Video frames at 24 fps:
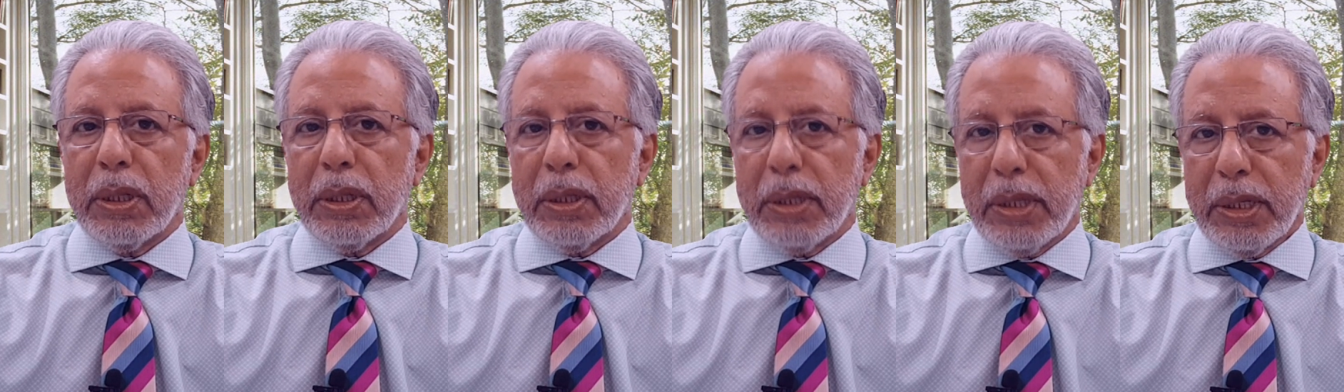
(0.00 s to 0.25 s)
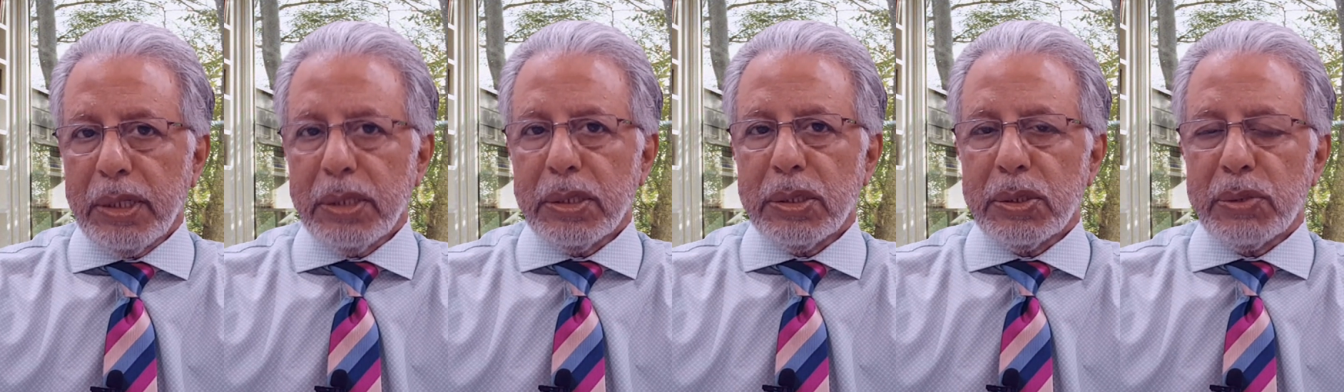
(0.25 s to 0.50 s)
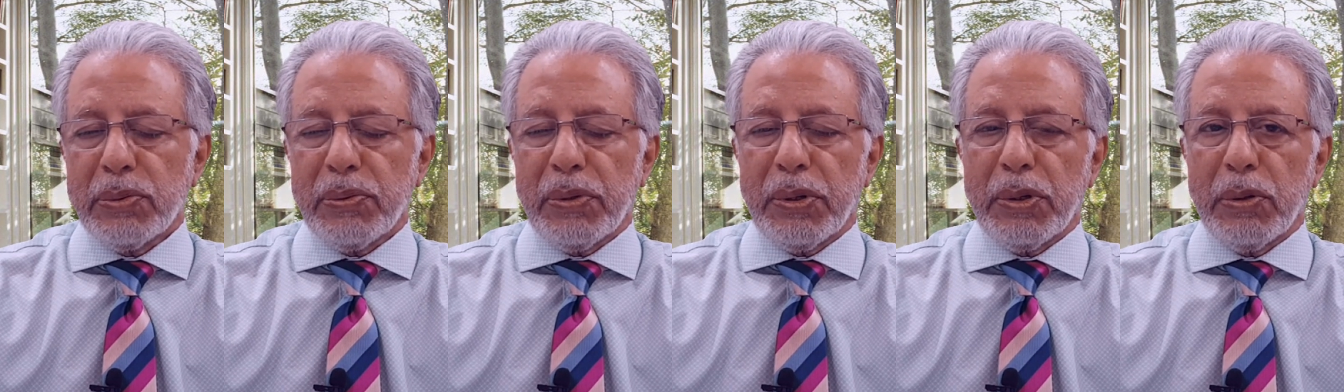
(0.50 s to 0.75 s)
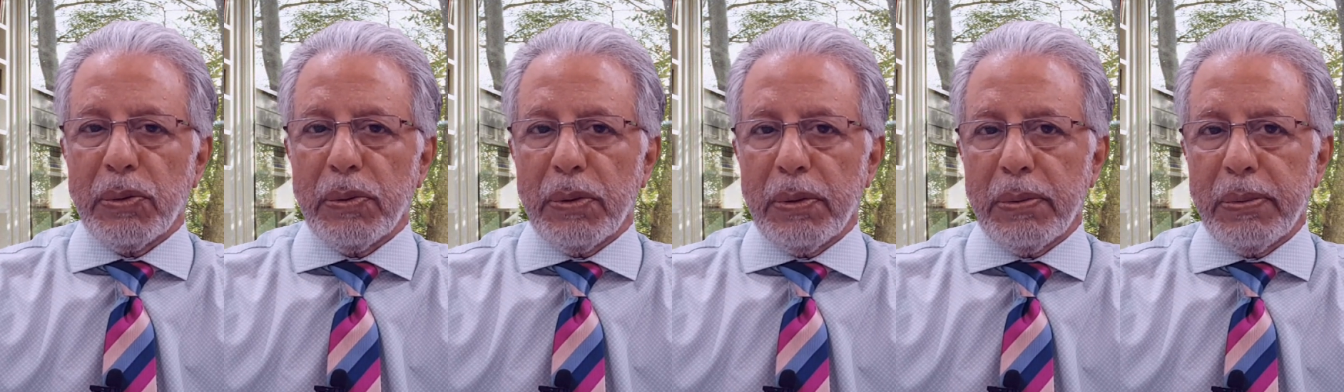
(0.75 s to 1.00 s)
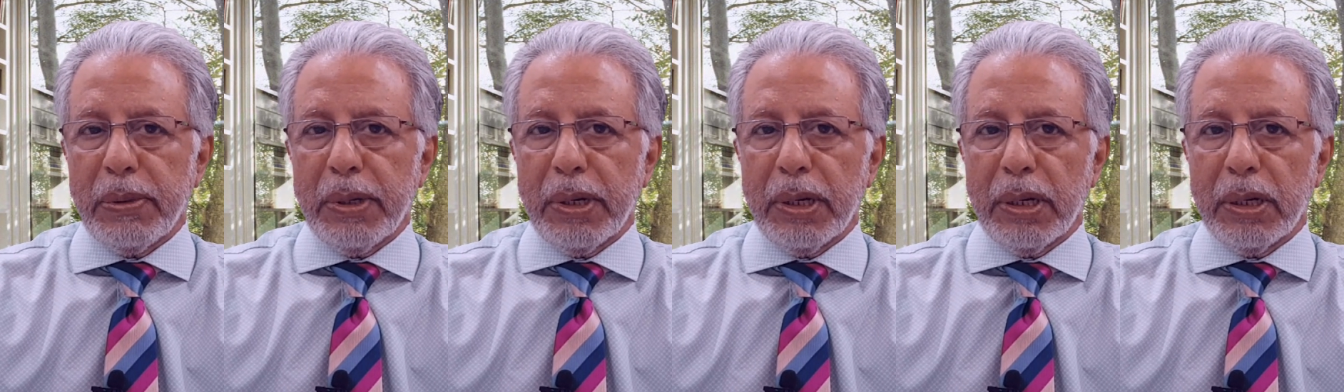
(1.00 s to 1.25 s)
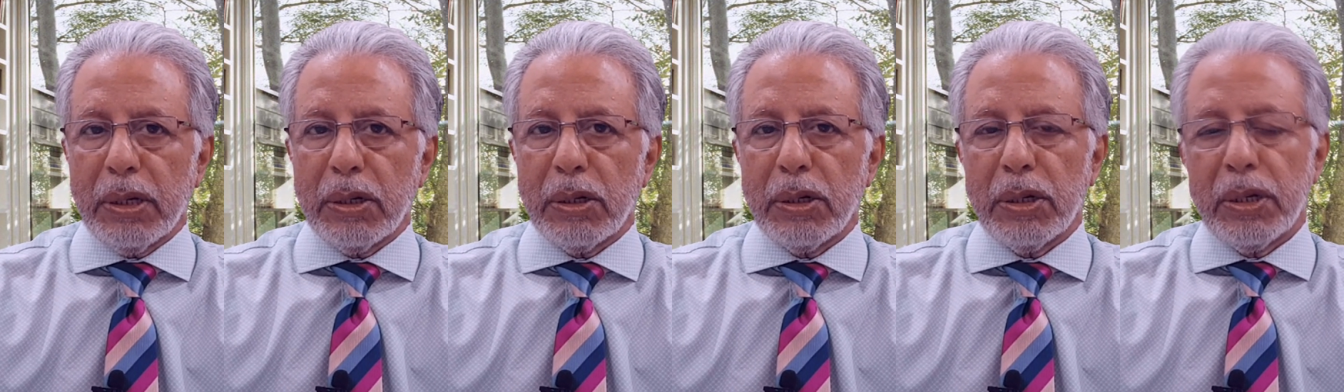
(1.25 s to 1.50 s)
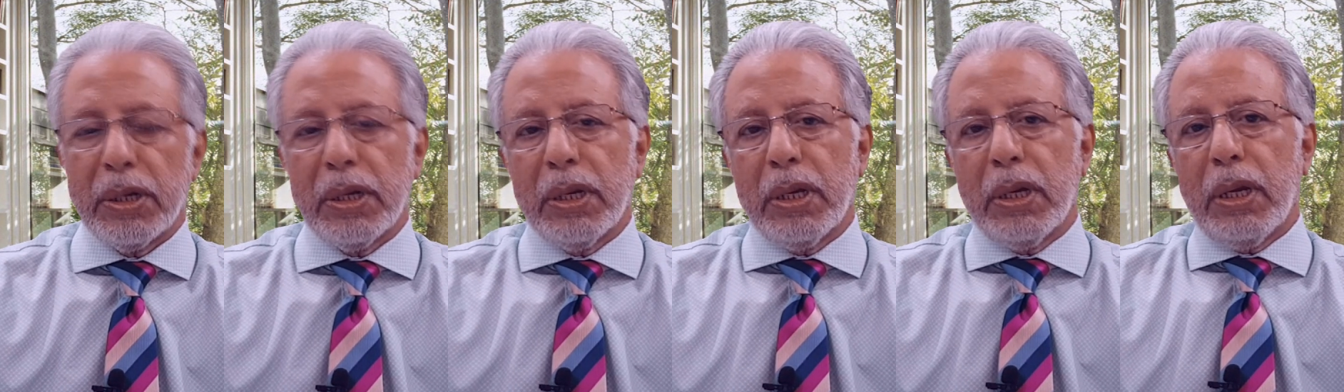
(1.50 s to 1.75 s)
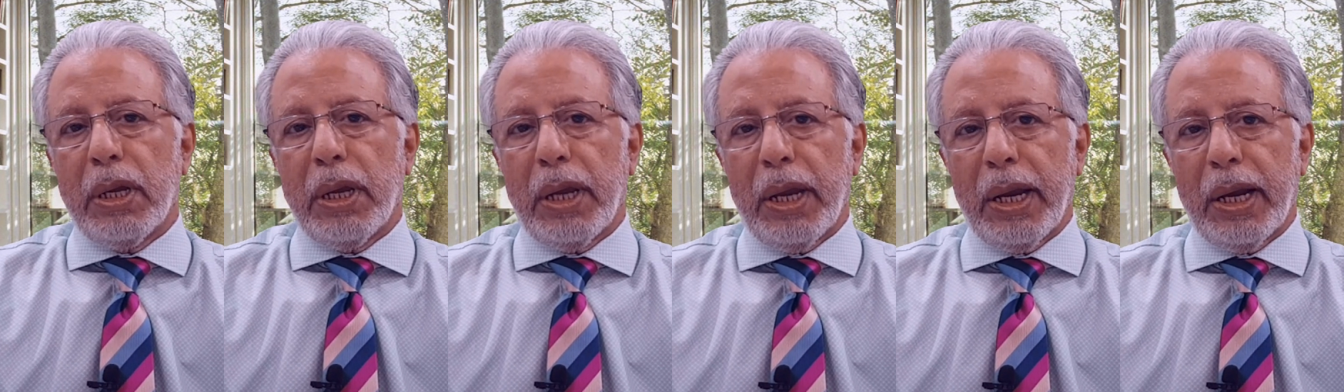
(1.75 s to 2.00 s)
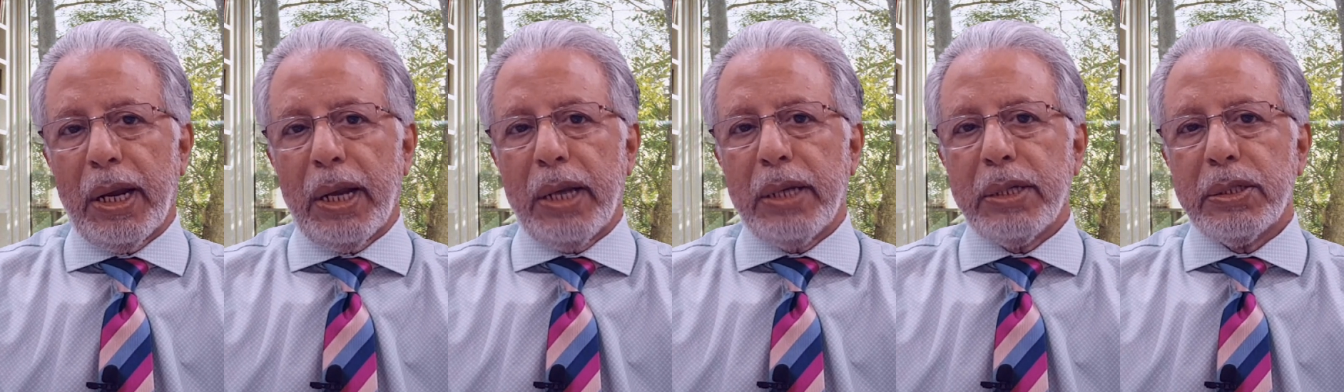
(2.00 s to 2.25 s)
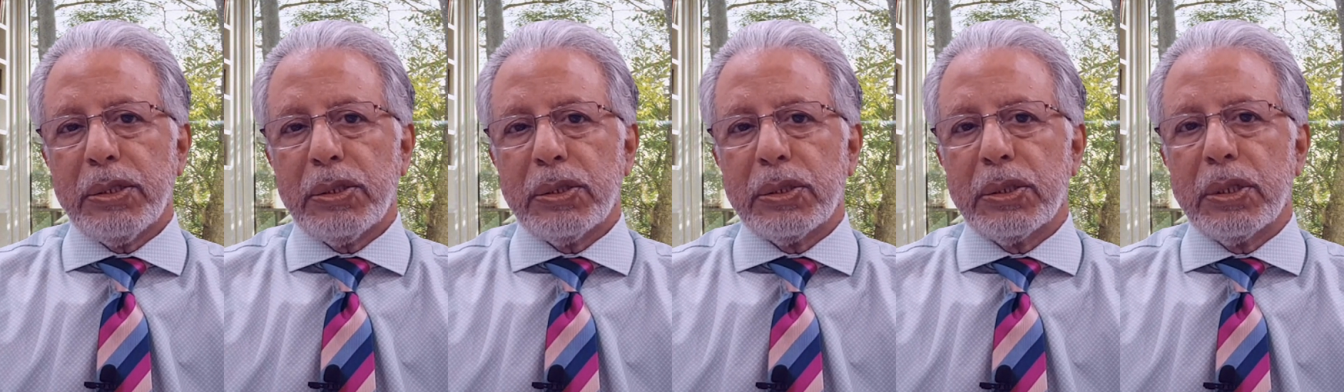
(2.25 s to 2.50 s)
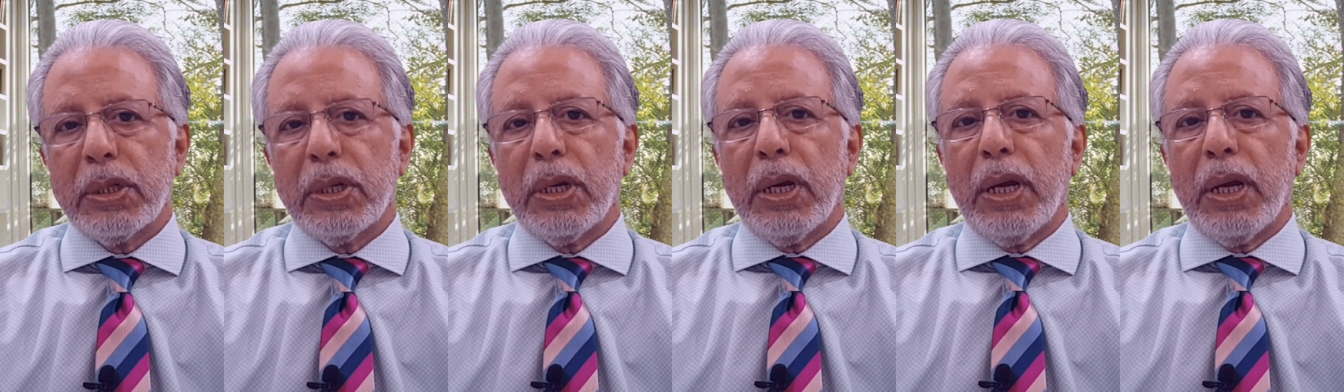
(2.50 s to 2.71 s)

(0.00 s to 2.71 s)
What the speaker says: This video will be in English